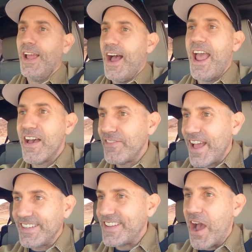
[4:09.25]
I have
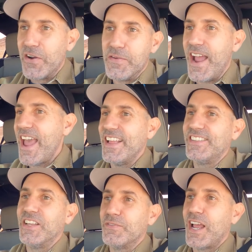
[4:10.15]
that doubt in my
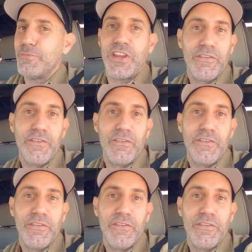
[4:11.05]
head sometimes.